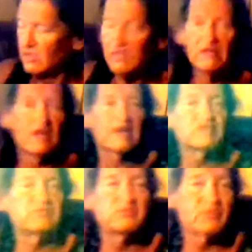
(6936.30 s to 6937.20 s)
Like,
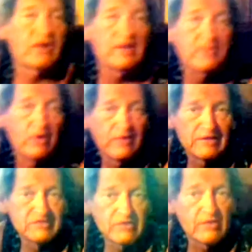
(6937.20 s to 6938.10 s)
subscribe, all that
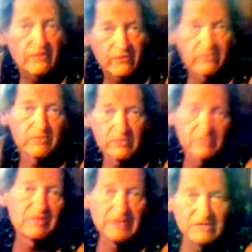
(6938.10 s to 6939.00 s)
stuff,
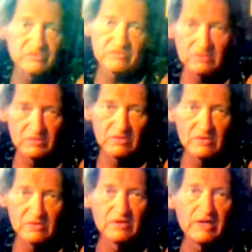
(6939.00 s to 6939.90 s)
please.
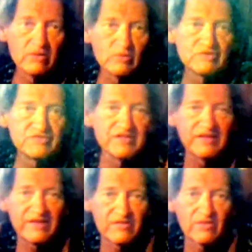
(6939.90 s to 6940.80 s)
And we'll see you
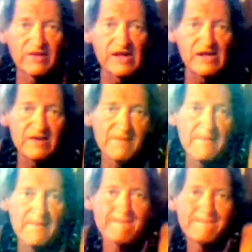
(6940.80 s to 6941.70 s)
later, okay?
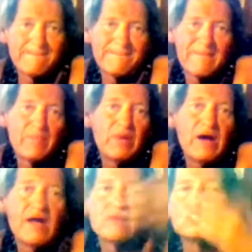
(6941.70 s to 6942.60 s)
Bye.
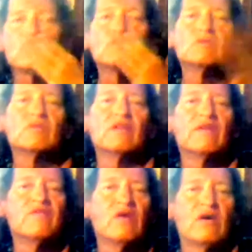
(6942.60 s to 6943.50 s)
We love
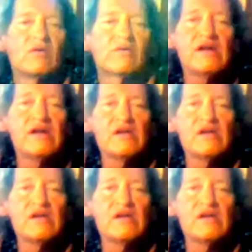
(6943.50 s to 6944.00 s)
you all, okay?